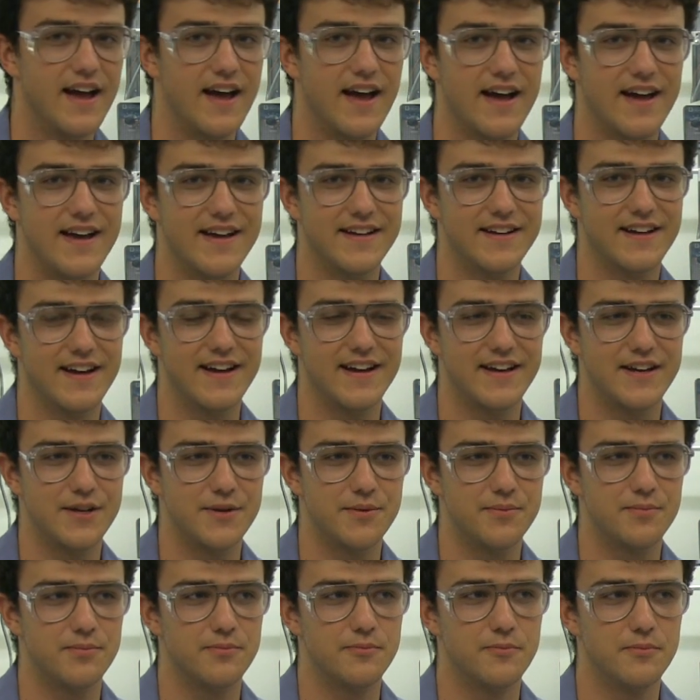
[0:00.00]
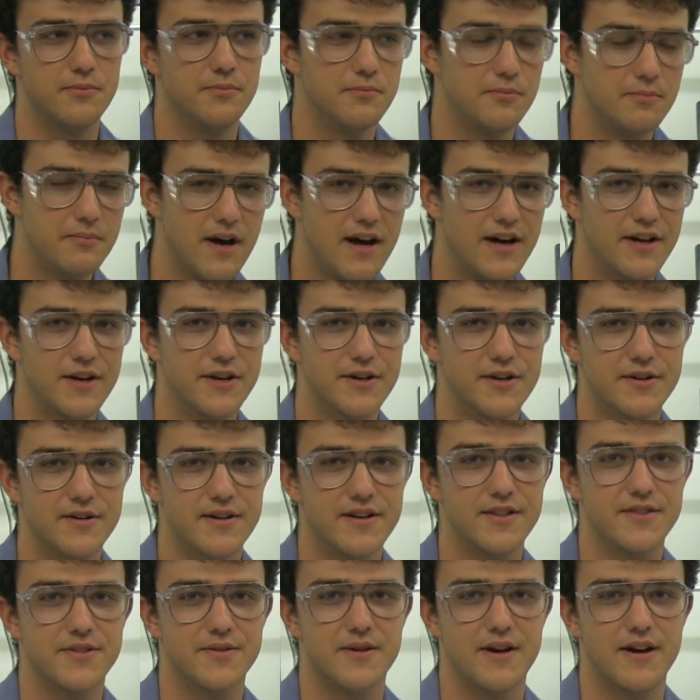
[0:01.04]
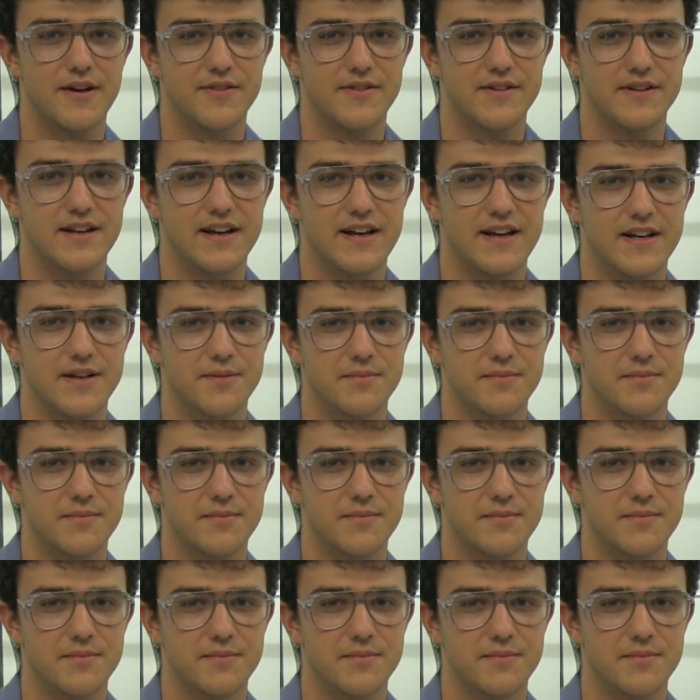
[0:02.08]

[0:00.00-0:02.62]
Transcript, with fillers: and I monitor it throughout the day